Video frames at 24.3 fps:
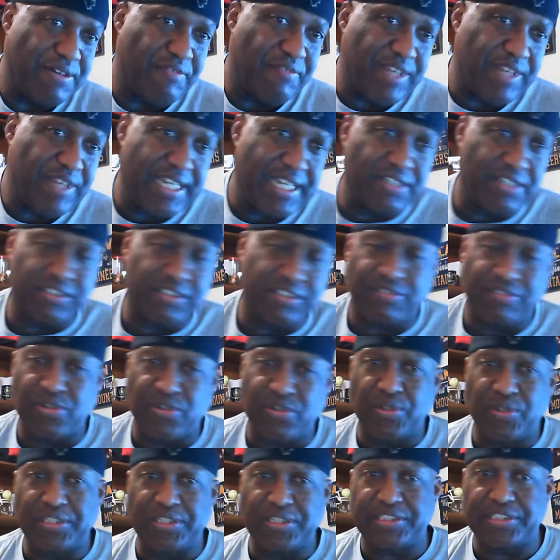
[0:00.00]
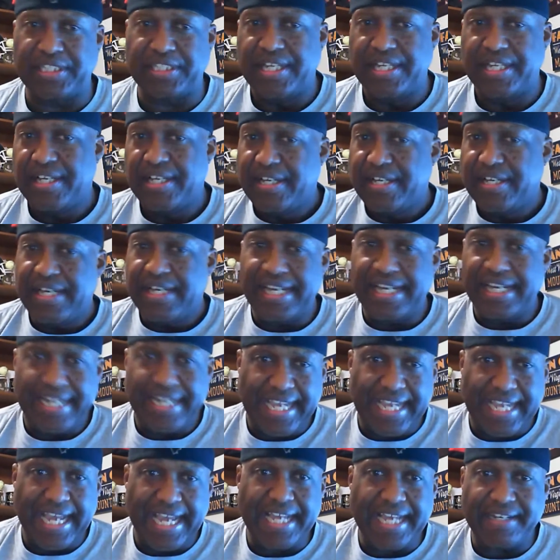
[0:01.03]
videos, of course. And
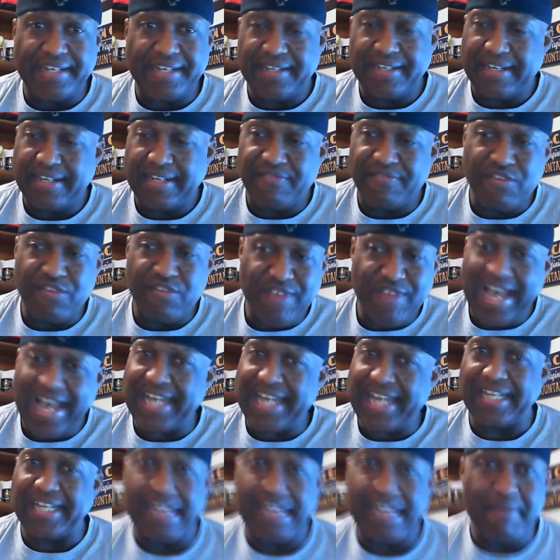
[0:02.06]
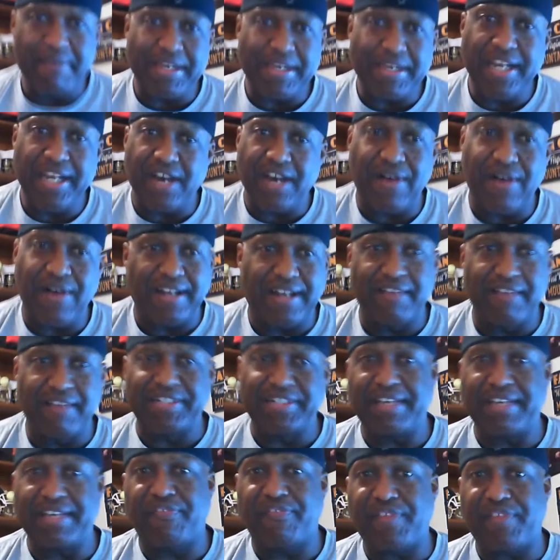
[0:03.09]
again, if you've had it, let me know. I love
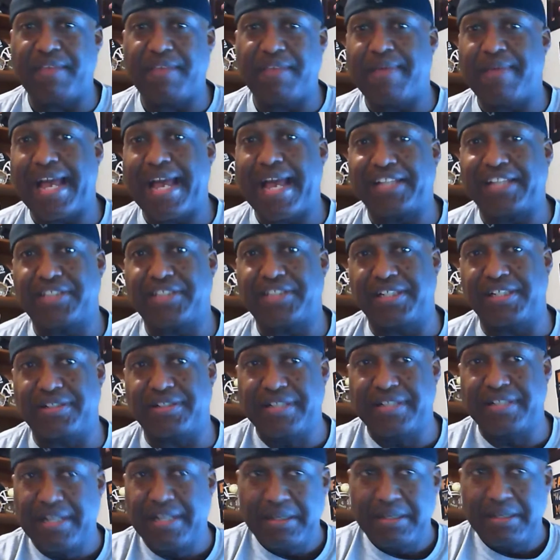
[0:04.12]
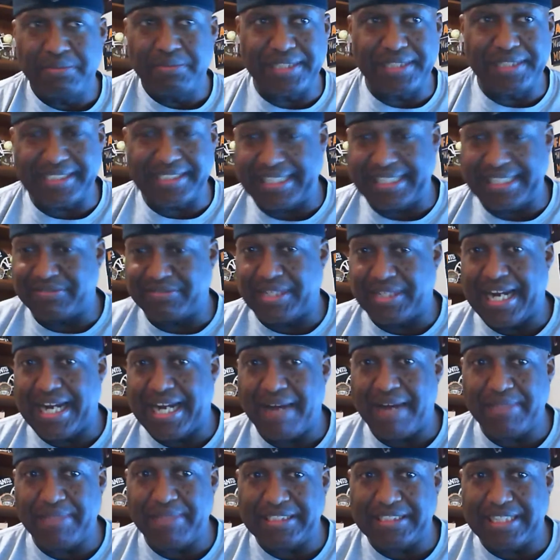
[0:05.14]
to get feedback, so please leave some
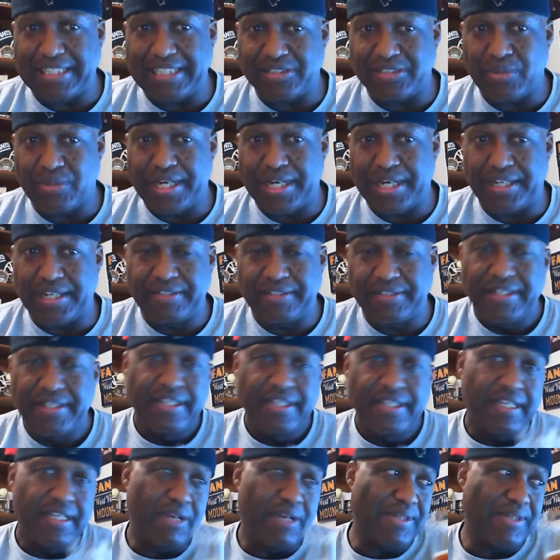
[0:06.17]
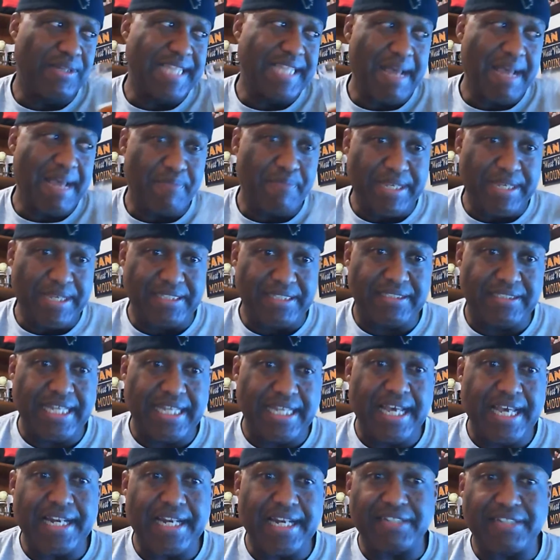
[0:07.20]
comments as well. And with that being
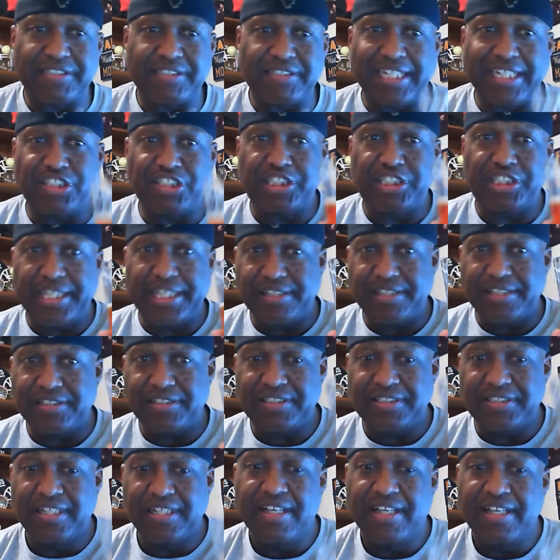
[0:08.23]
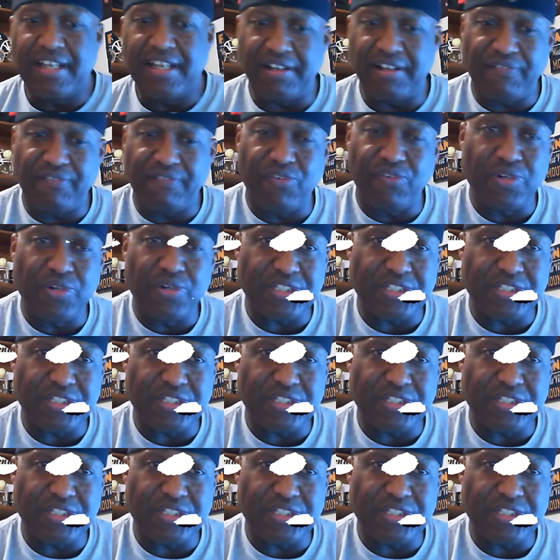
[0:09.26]
said, I'll say cheers. I look forward to